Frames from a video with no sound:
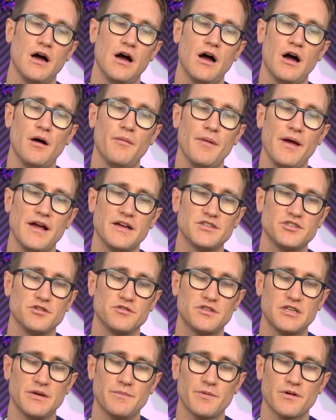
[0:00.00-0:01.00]
as you
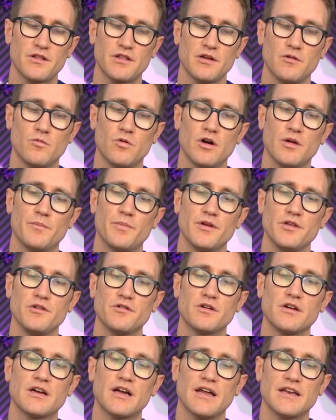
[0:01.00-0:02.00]
typically would, but you
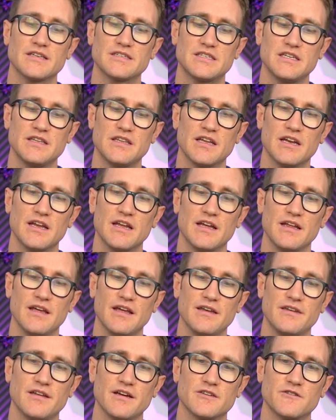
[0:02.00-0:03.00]
can kind of see that
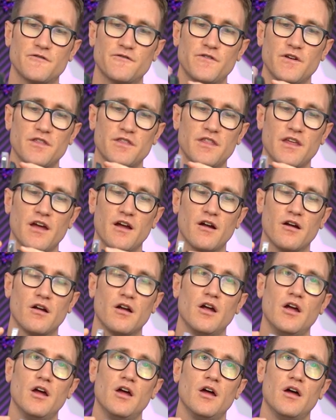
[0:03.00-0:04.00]
it does fit there,
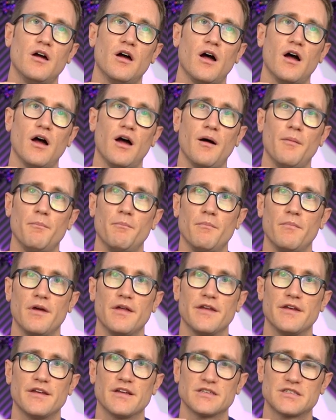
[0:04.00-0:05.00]
and
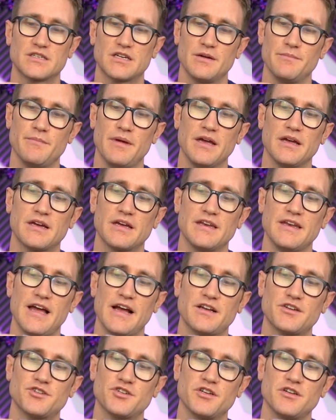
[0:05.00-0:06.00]
it does make
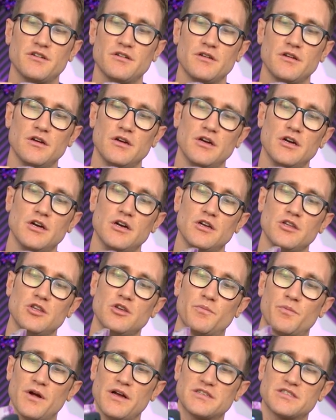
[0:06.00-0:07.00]
connection.
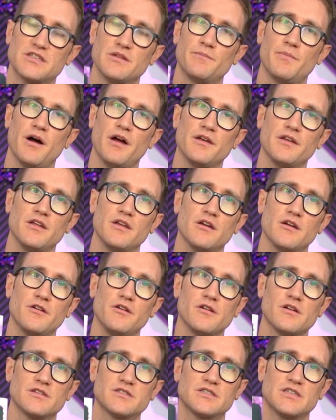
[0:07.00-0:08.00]
You press the button here,
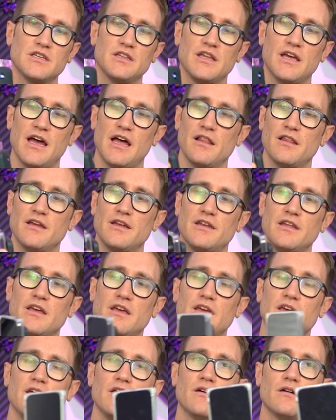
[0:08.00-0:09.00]
you can see the
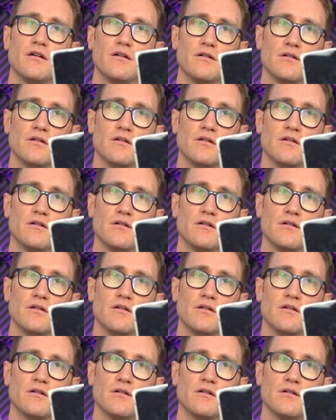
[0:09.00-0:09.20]
LED.